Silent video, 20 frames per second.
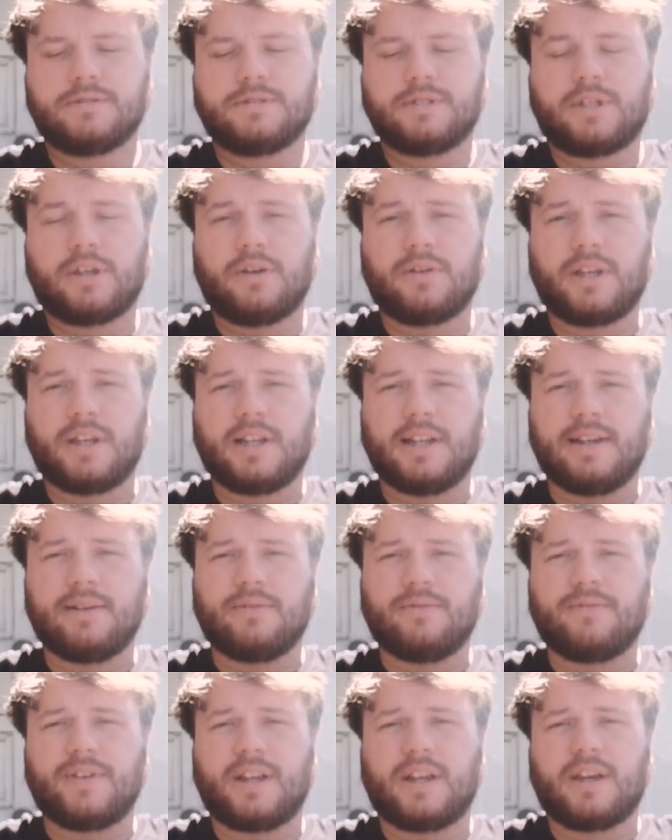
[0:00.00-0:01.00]
It's only a
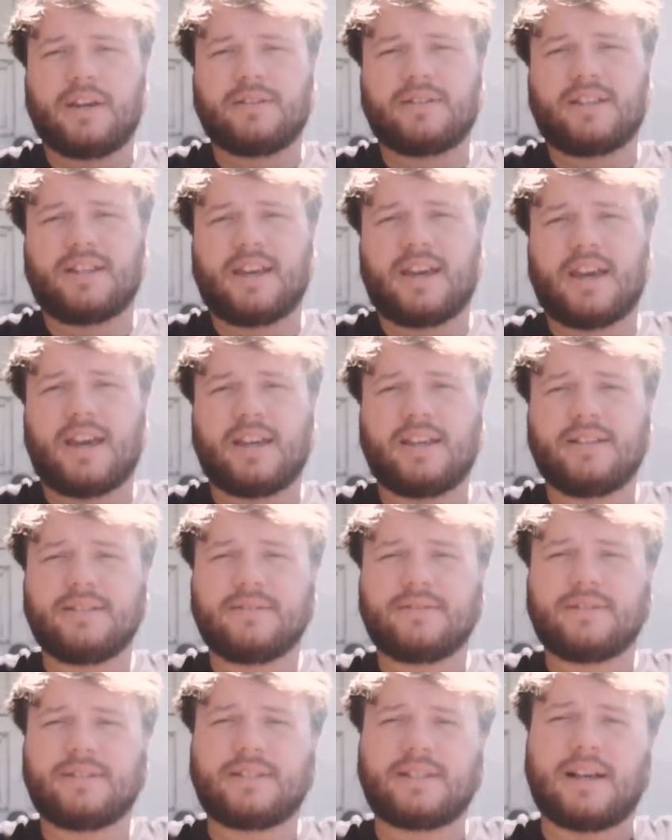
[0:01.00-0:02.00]
little video today.
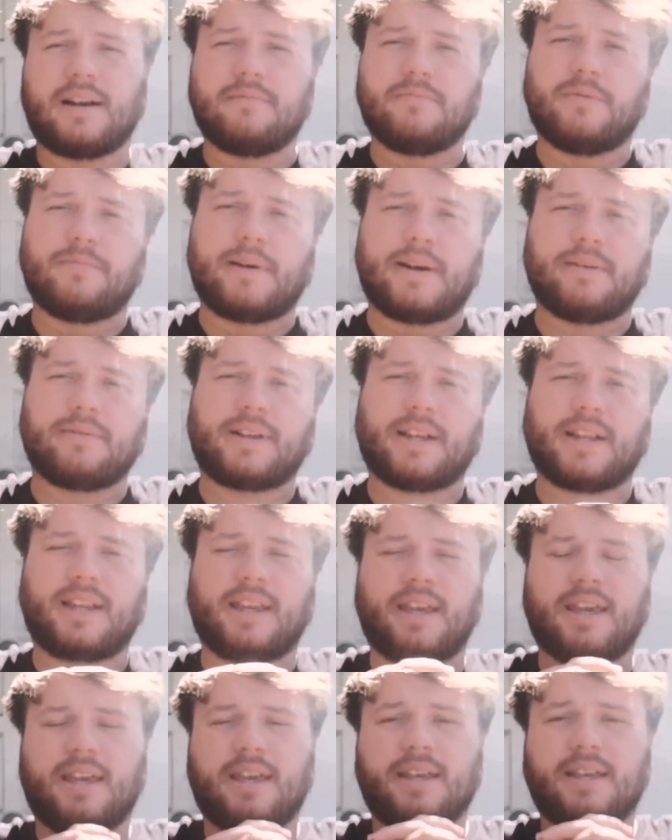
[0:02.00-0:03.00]
Sat on my
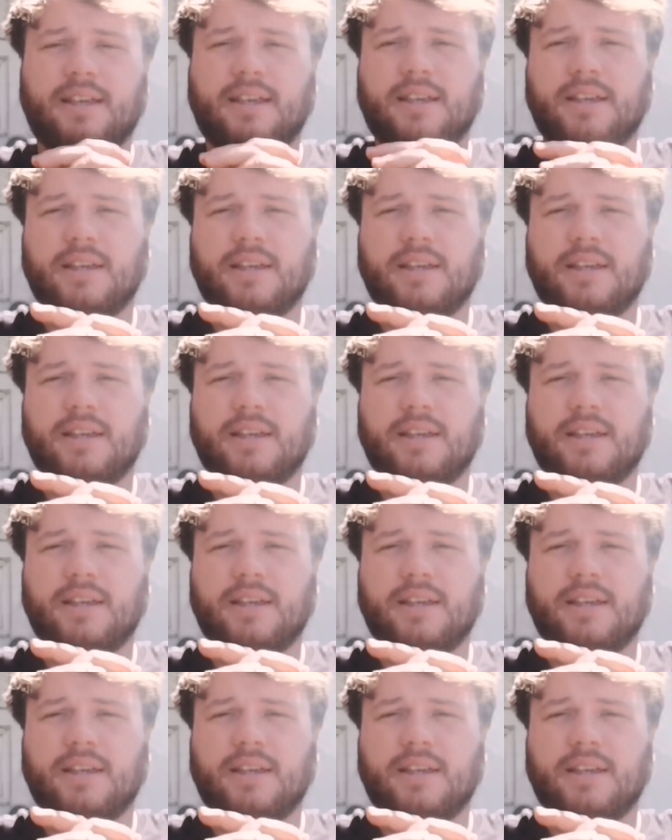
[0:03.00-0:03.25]
balcony.